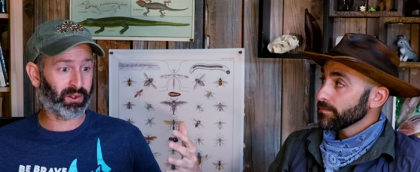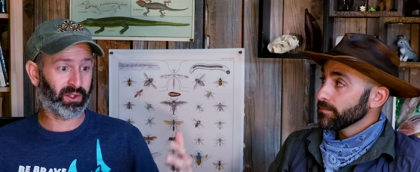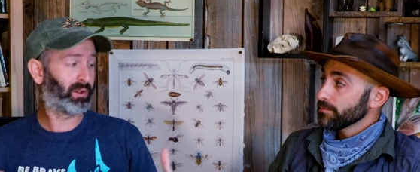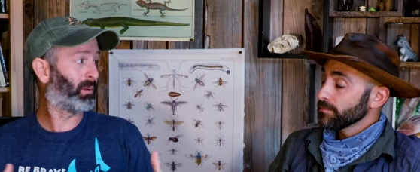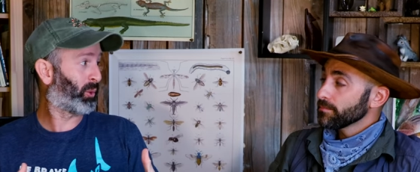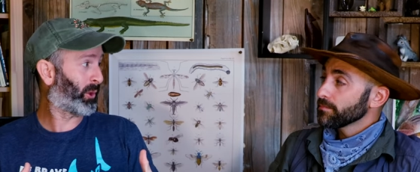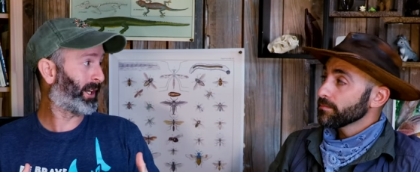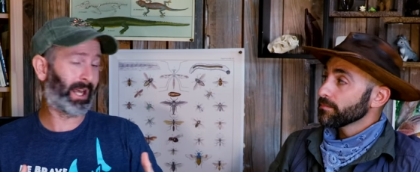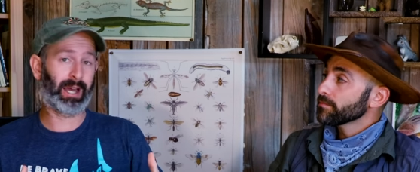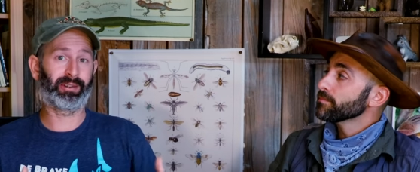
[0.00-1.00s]
Speaker 1: into the
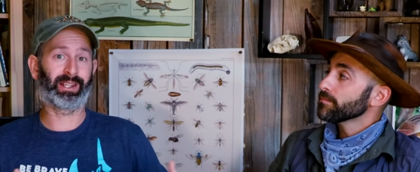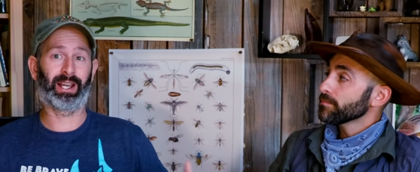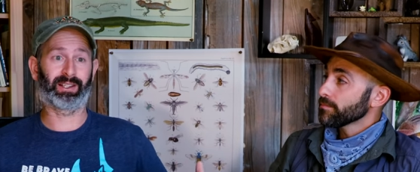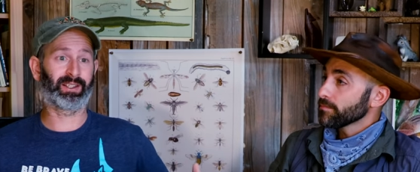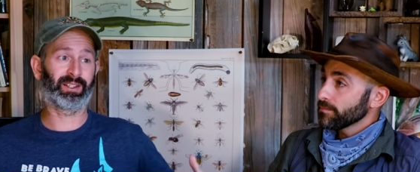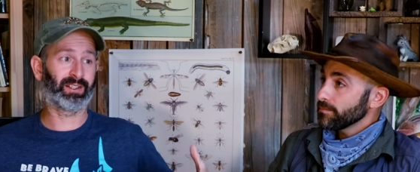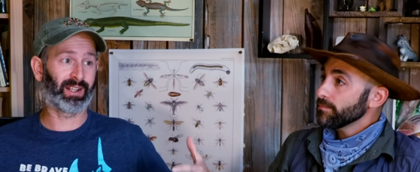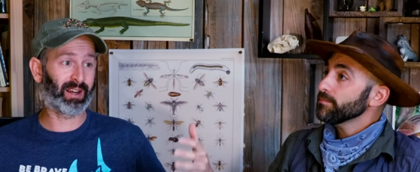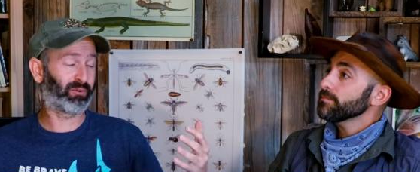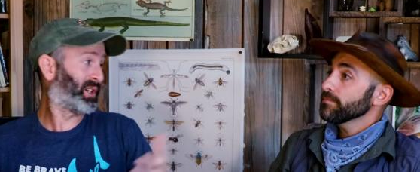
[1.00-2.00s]
marine habitats
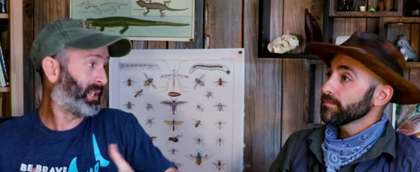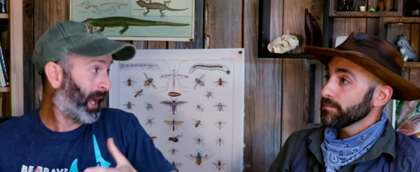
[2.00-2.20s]
every